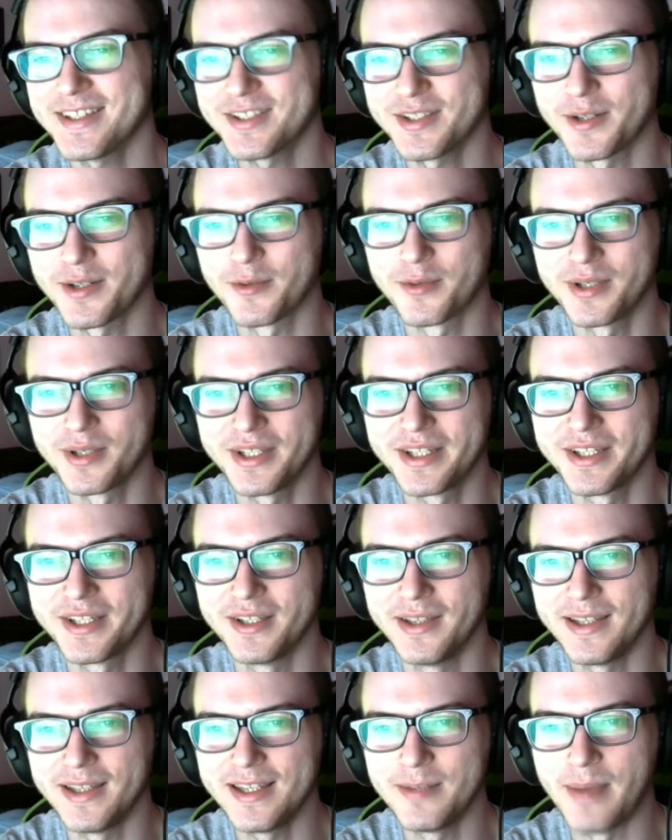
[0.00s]
a really
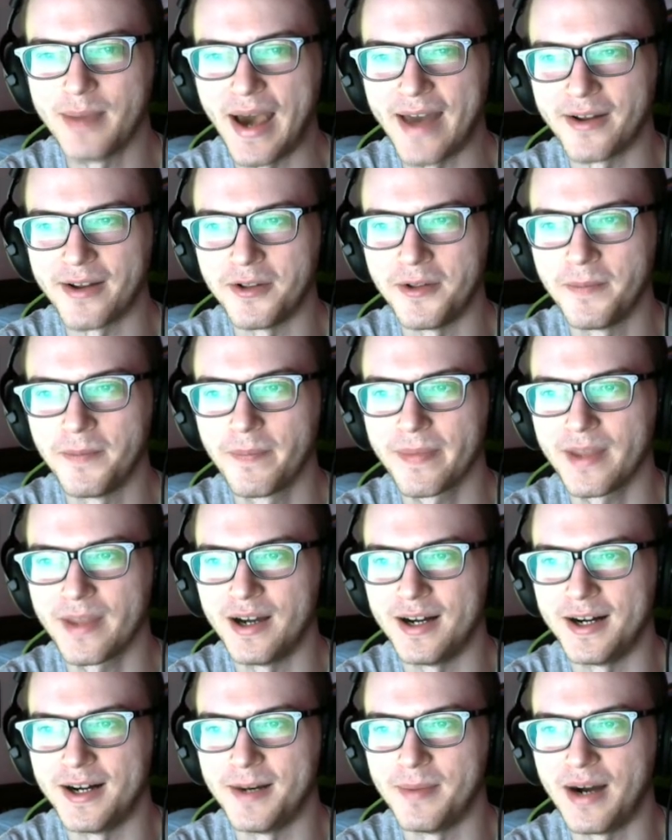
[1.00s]
good lead battle
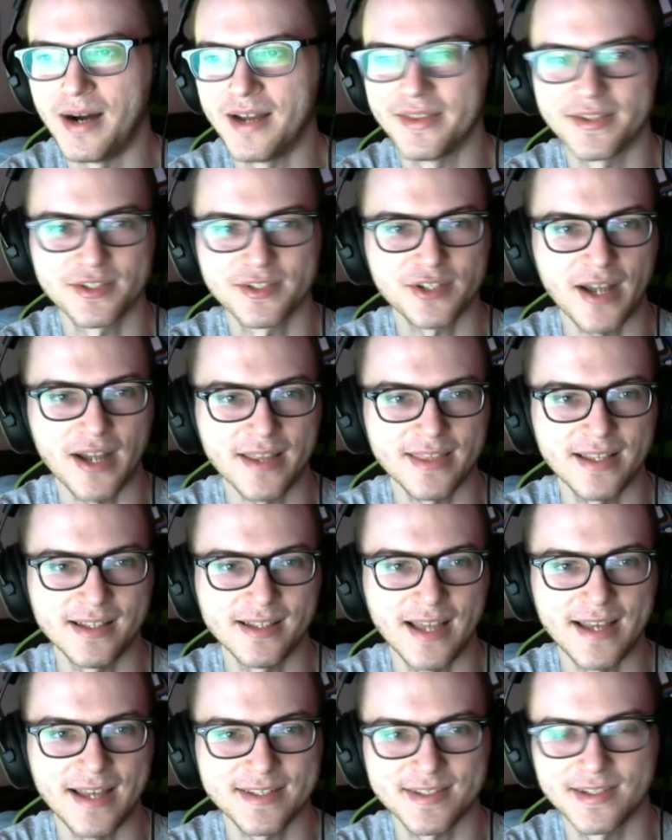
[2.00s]
on this track that
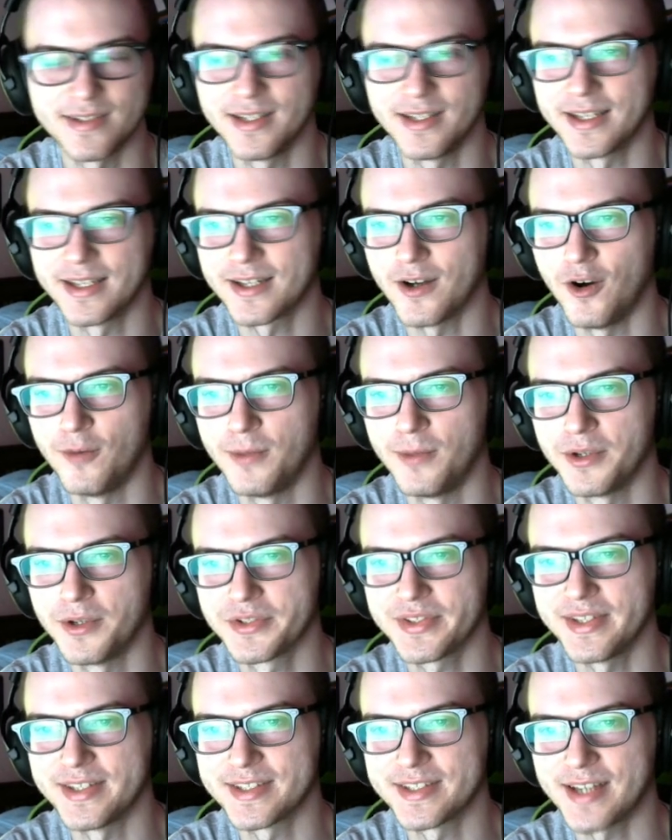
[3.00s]
lasted like
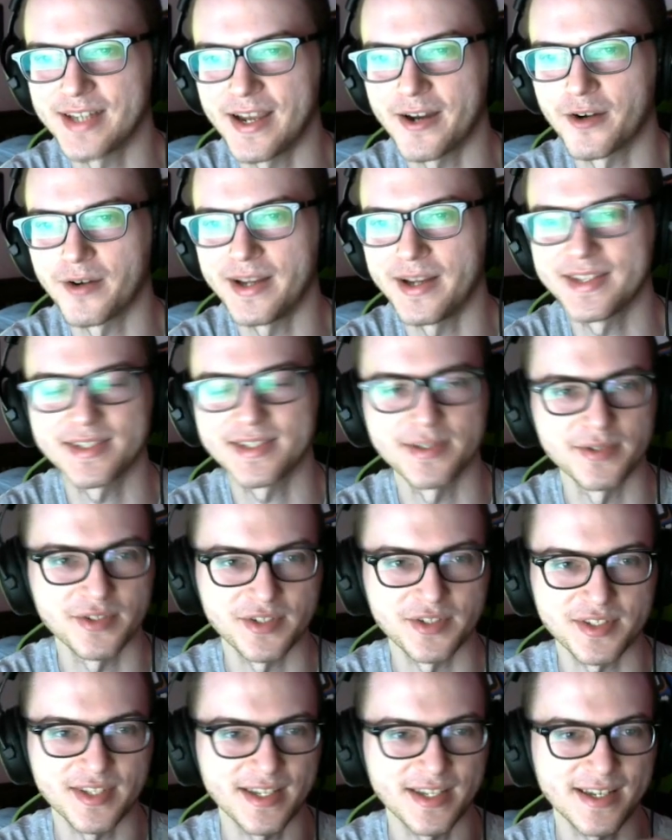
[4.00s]
almost the entire race. It was
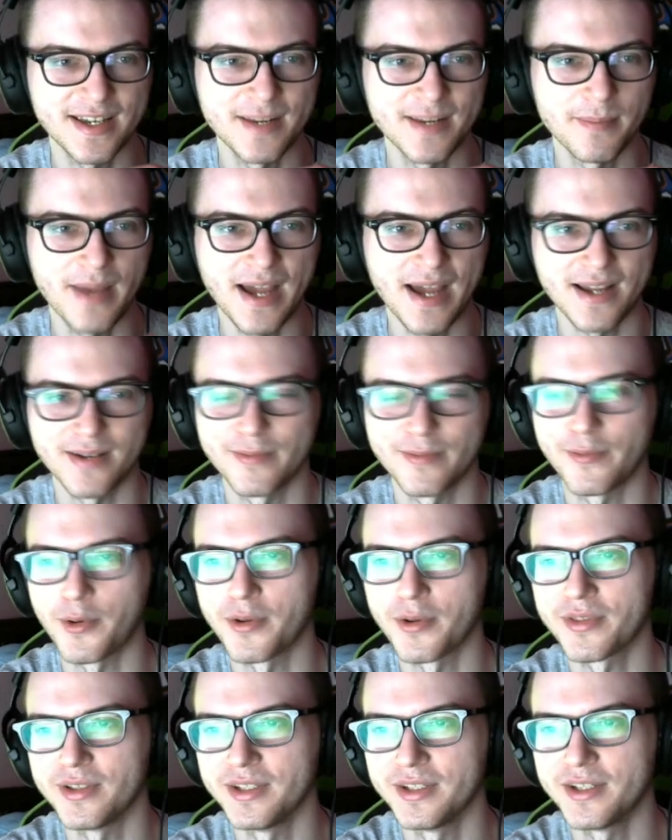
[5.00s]
just like kind of back and
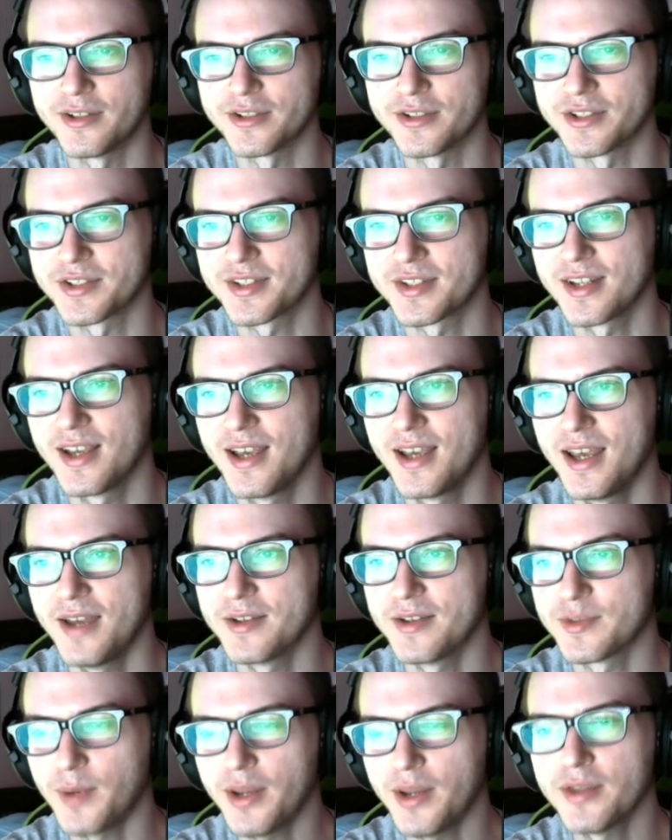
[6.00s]
forth. The leader just
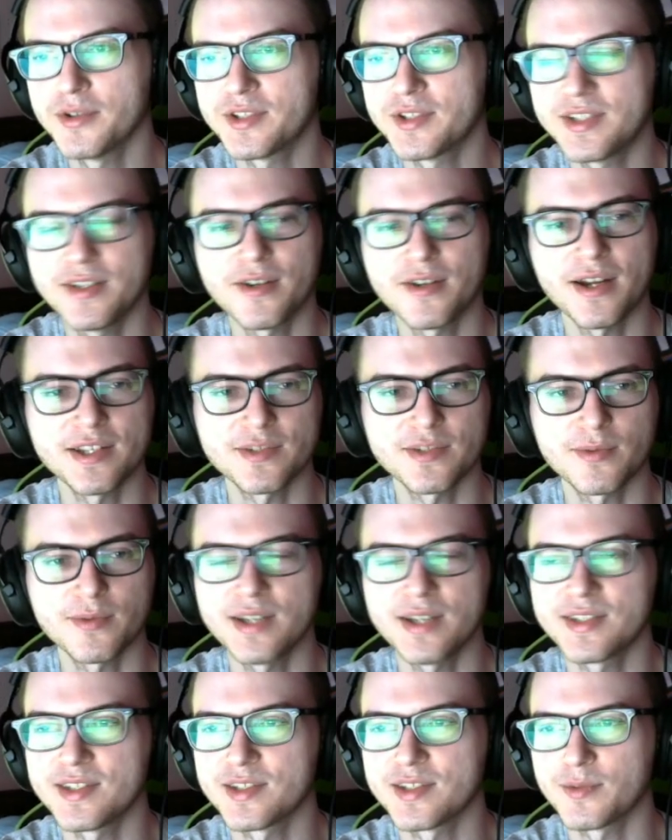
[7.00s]
is one of those TRS
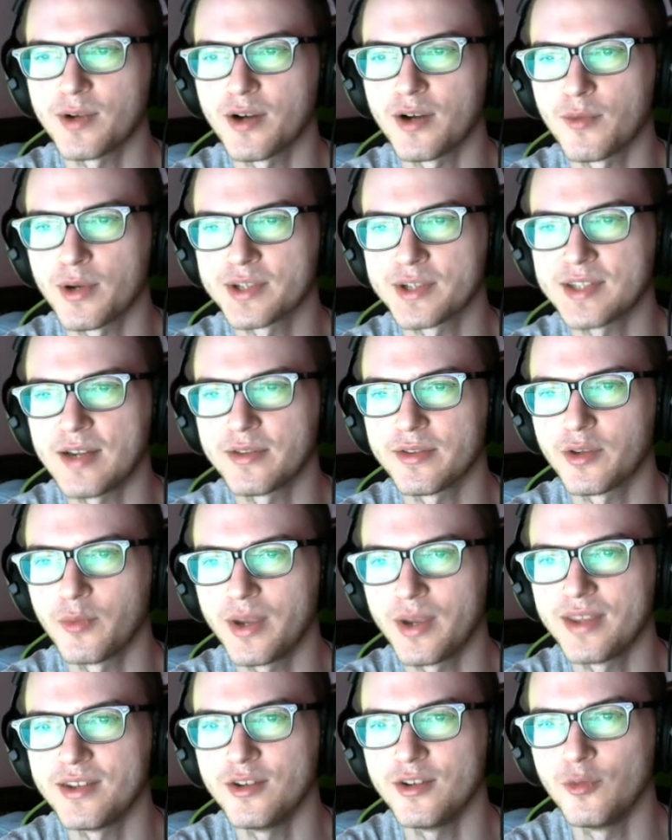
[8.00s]
races where it works out the
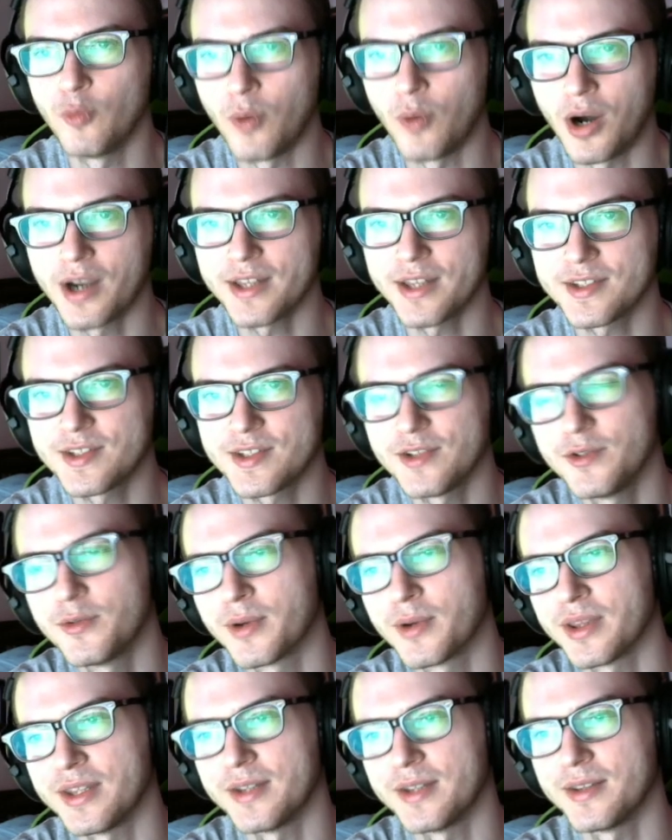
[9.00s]
way that you want it to,
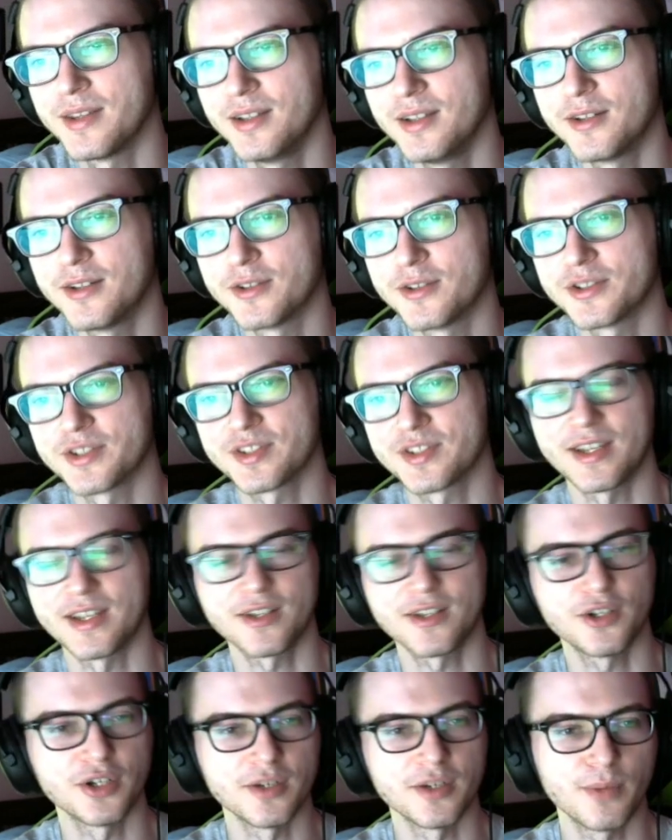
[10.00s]
where the leader just
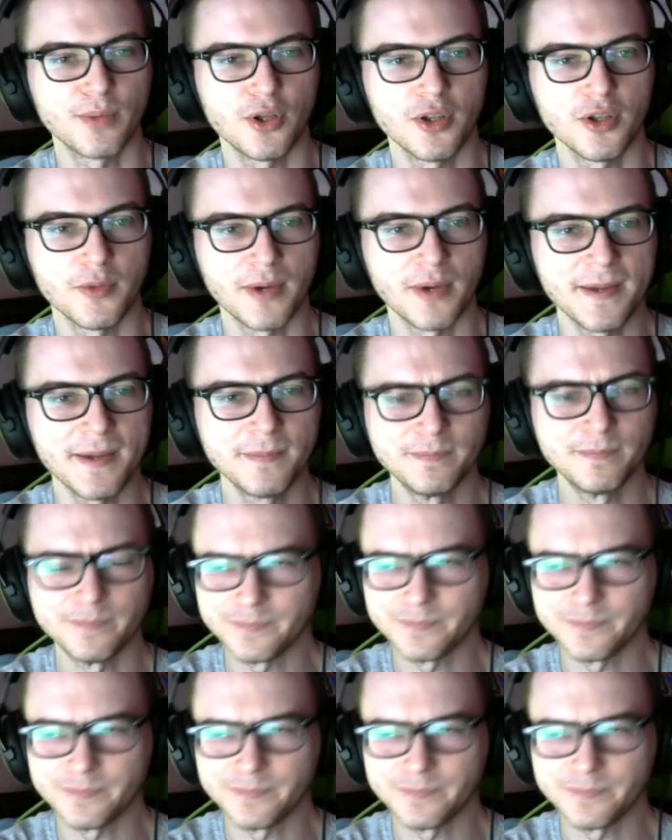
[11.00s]
like couldn't pull away.